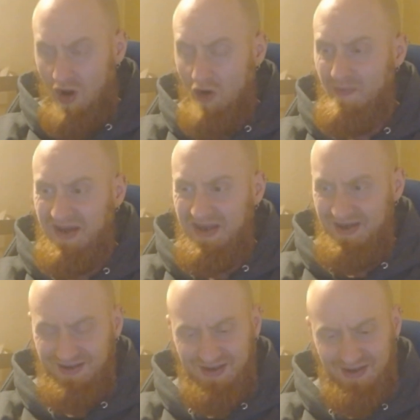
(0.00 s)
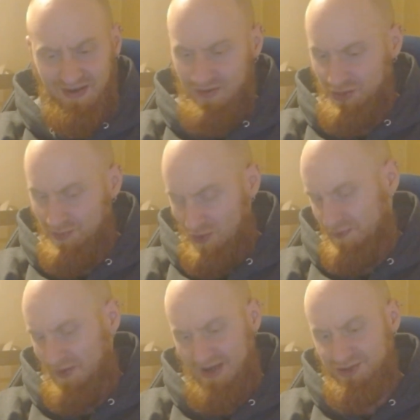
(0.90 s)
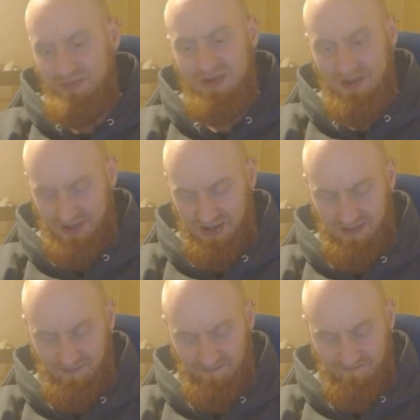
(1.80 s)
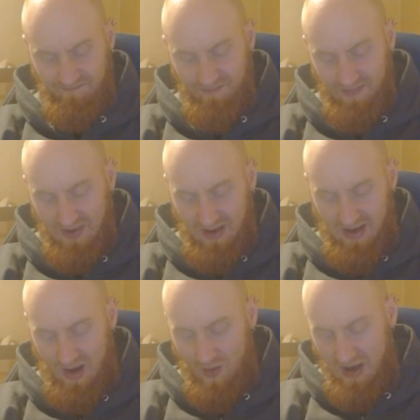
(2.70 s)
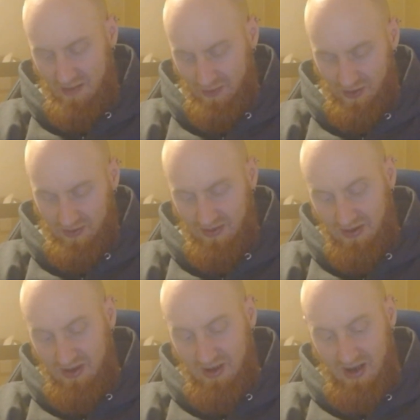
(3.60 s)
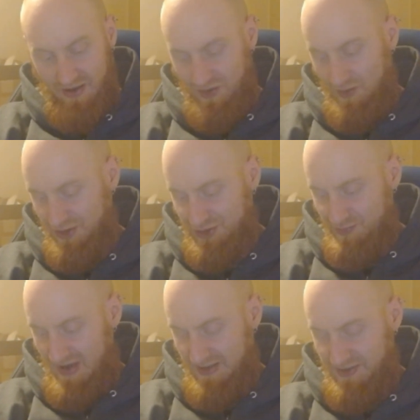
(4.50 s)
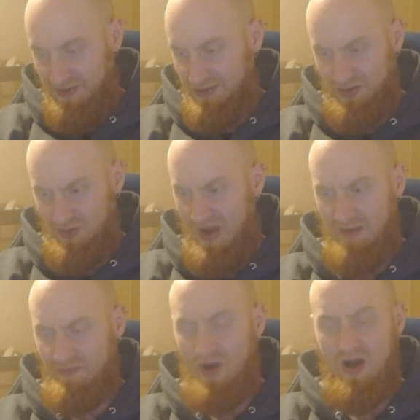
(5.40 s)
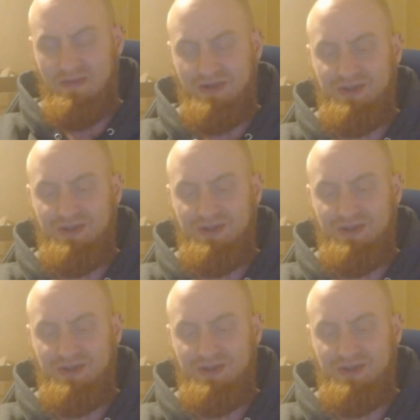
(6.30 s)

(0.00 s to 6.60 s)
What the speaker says: open ended, then there's more flexibility. However, I do expect that you have common